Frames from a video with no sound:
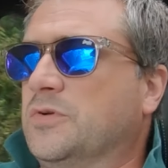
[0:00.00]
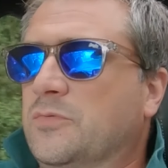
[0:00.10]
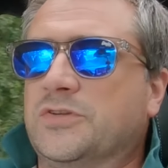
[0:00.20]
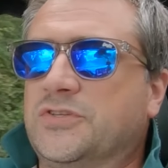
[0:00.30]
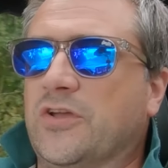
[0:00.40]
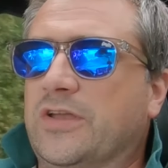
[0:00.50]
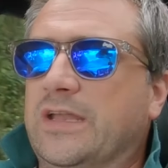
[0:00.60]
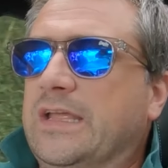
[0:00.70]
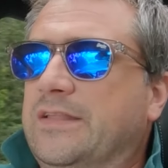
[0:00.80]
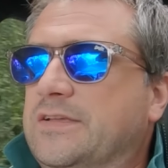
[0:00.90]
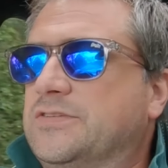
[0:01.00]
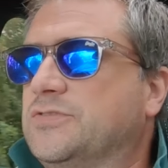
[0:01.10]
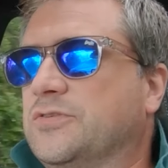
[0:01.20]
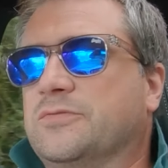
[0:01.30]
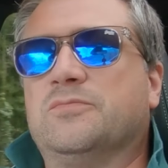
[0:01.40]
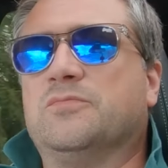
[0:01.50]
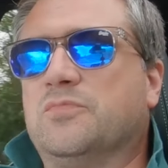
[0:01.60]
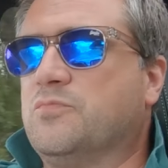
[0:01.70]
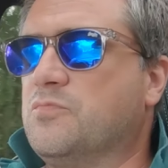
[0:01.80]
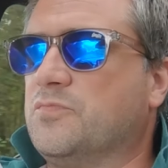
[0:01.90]
was good in this sort
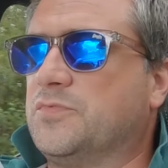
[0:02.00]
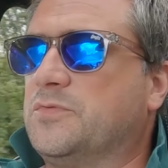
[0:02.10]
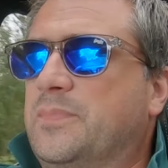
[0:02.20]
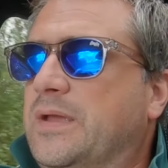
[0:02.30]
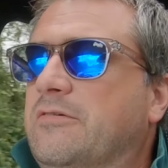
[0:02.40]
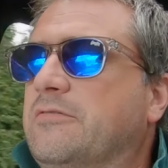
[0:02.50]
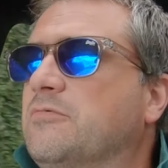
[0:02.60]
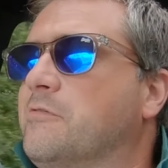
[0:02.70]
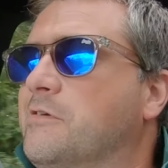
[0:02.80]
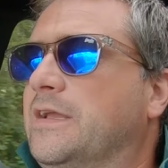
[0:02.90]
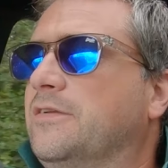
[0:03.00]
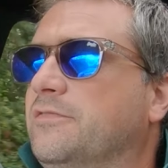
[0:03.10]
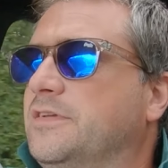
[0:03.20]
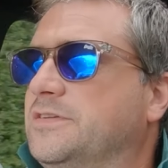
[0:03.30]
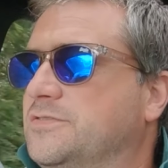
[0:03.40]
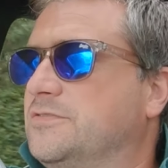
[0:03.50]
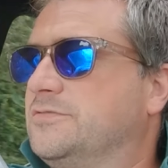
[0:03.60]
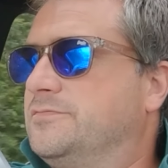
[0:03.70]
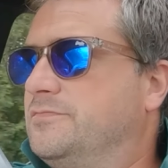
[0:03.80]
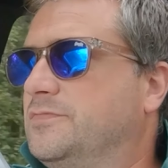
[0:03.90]
of period we're in of this sort of
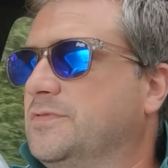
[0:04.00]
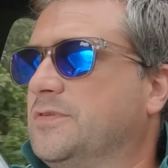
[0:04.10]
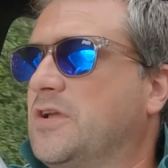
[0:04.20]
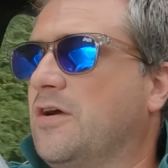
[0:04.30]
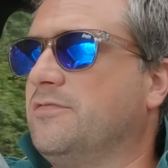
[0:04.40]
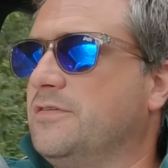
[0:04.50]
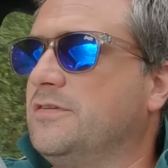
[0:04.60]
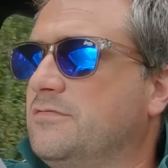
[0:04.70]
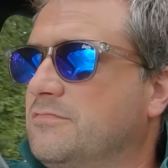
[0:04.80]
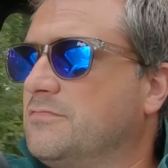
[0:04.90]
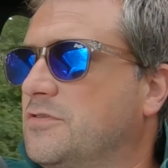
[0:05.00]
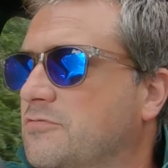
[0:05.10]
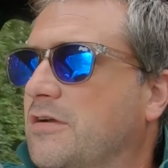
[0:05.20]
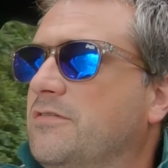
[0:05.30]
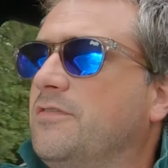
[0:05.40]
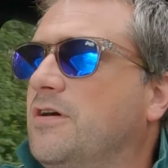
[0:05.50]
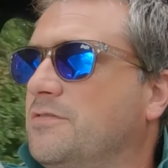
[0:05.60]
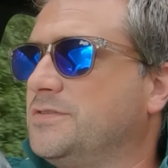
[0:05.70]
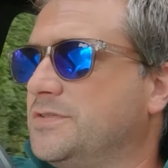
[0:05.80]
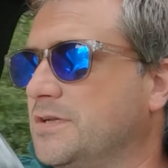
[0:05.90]
COVID
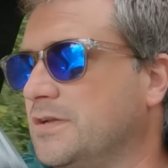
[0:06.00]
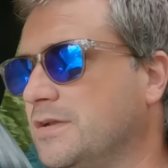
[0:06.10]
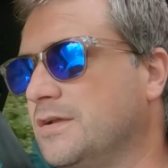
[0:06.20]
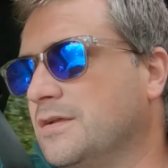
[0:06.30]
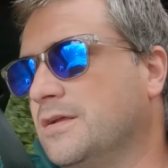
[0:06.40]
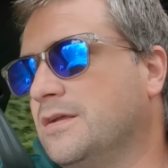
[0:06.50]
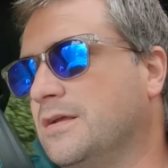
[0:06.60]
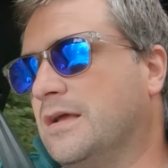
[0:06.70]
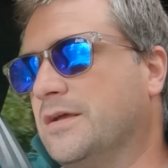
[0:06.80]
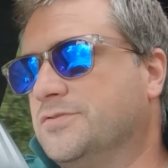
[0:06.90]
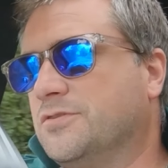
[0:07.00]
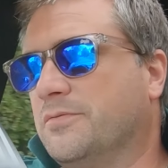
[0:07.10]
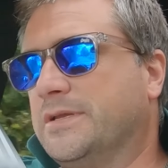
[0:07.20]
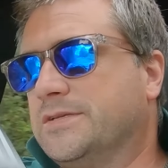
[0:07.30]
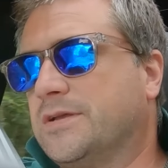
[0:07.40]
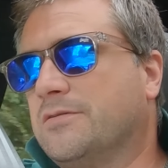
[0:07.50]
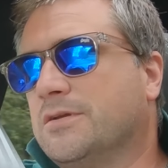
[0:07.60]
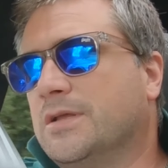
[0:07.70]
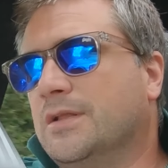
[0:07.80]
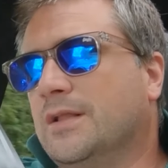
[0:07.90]
coronavirus uh, jobby. So
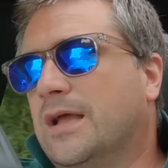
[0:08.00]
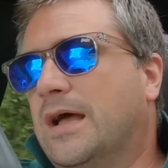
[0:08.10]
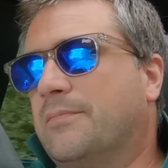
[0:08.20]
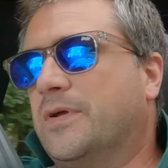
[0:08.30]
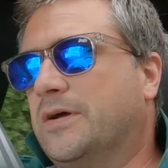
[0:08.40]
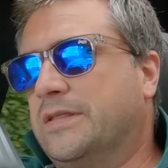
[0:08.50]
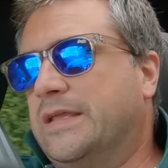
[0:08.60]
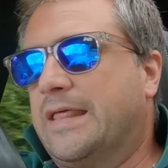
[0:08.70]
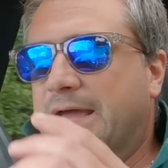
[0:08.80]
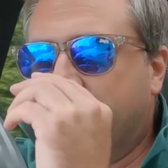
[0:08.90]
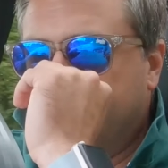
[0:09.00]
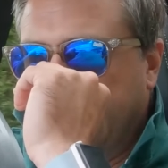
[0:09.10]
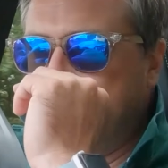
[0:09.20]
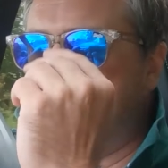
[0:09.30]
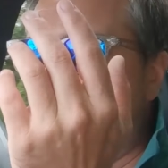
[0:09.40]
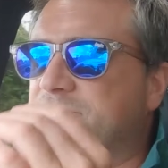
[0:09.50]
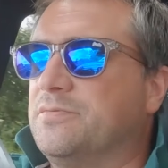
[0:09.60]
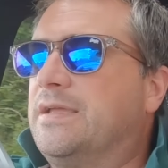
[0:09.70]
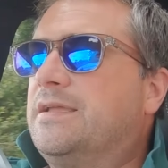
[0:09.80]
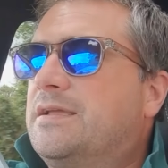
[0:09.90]
um, I, yeah, that that impressed
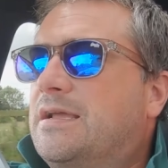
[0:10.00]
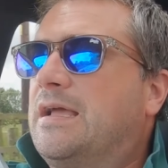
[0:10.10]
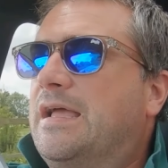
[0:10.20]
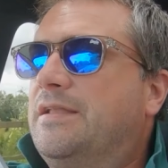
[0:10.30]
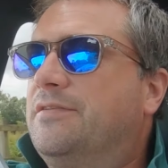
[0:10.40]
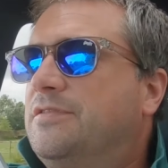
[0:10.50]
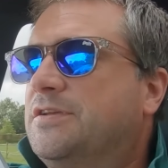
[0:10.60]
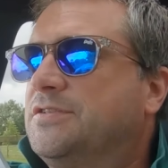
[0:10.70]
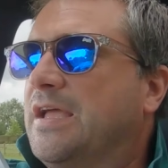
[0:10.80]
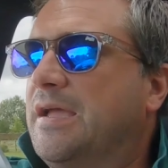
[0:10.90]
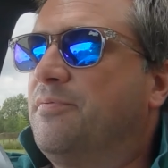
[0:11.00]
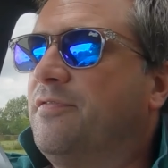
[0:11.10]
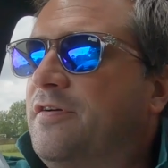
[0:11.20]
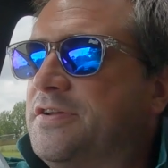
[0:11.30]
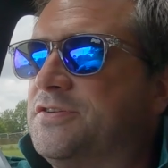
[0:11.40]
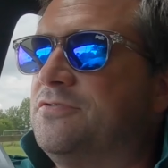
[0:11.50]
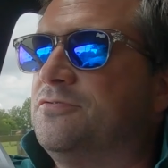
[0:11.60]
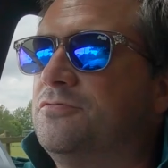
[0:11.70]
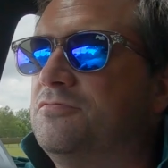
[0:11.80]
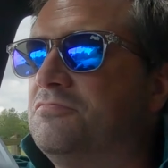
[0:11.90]
me, and just their
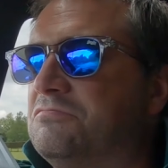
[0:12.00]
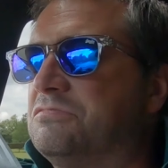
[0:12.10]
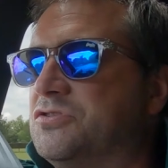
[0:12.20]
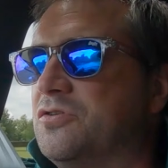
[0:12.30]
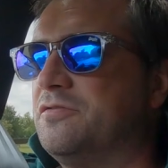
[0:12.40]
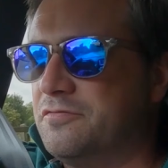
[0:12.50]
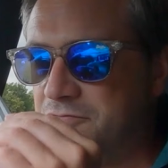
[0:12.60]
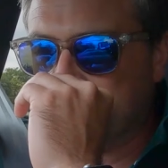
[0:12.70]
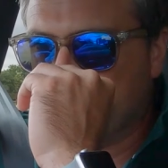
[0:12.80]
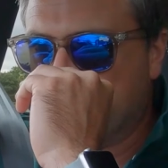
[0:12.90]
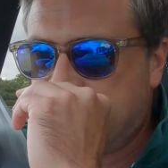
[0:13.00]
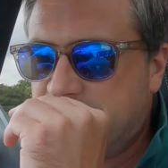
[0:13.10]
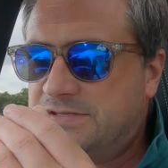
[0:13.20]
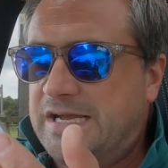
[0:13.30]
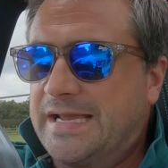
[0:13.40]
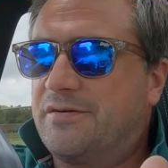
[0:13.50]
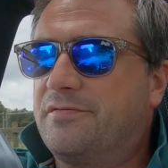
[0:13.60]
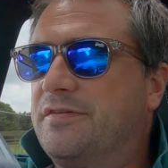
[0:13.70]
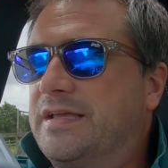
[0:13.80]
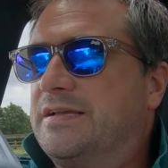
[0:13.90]
professional sort of take on
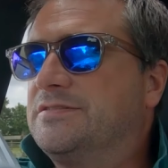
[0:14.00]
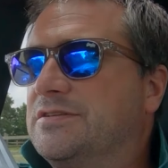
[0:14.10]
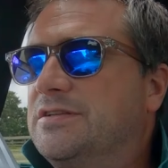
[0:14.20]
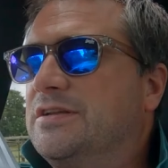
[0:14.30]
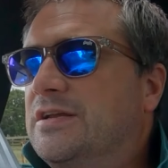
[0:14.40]
things, and